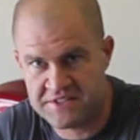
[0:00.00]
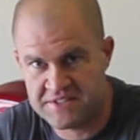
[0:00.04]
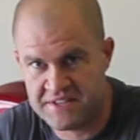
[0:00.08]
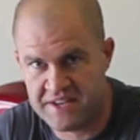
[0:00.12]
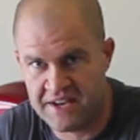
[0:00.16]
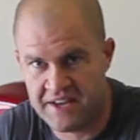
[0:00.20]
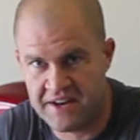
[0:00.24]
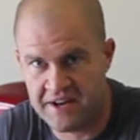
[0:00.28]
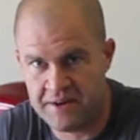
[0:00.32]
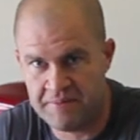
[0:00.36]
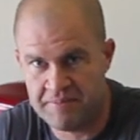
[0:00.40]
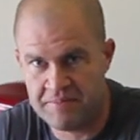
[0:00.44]

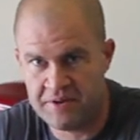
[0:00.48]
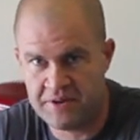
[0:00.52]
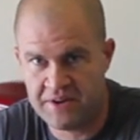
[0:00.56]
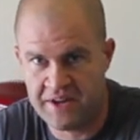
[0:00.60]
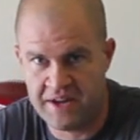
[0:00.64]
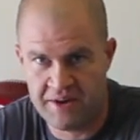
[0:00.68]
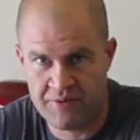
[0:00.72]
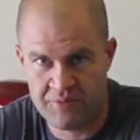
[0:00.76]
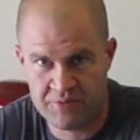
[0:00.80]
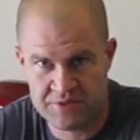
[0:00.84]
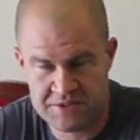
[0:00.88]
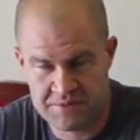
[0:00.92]
setup?
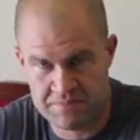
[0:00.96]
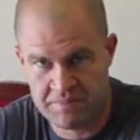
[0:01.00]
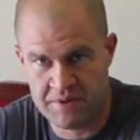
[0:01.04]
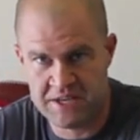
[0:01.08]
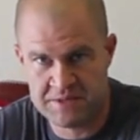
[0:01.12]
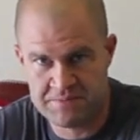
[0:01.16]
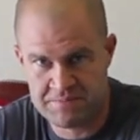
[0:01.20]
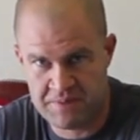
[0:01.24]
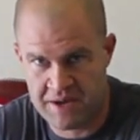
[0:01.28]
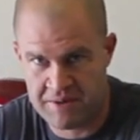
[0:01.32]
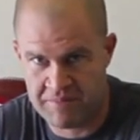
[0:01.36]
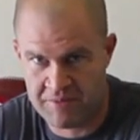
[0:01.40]
Okay, what's the
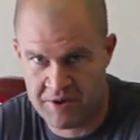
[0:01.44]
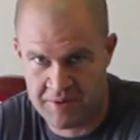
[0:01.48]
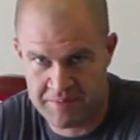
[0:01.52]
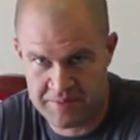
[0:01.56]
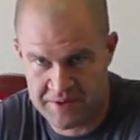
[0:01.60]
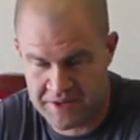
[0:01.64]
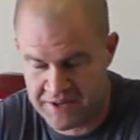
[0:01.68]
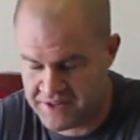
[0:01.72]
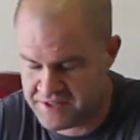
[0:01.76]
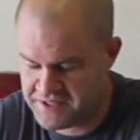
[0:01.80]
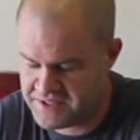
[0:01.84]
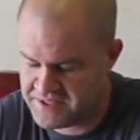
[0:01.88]
best paintball
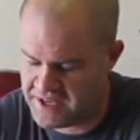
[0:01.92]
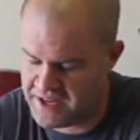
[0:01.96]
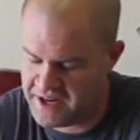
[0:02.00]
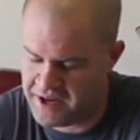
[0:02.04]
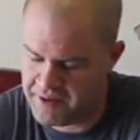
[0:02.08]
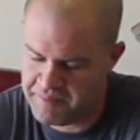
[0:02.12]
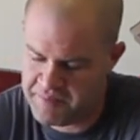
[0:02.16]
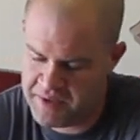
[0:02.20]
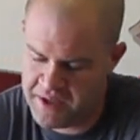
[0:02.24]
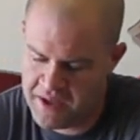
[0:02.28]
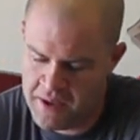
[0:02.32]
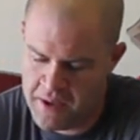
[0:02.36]
beginner
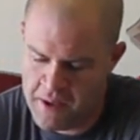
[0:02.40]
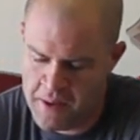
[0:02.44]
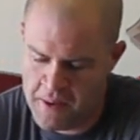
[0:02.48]
setup?